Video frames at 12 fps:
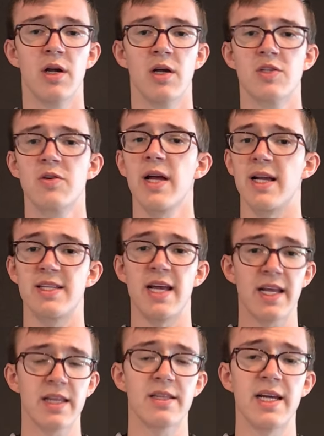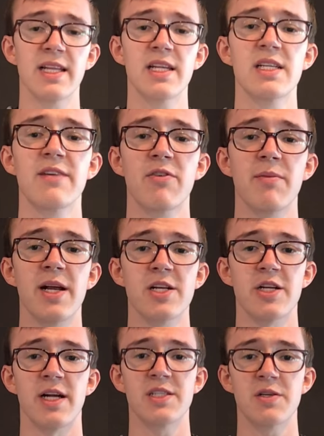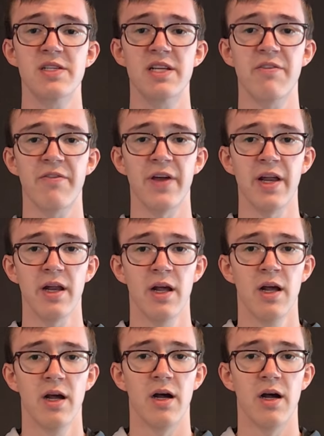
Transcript: So yeah, take this information as you see fit.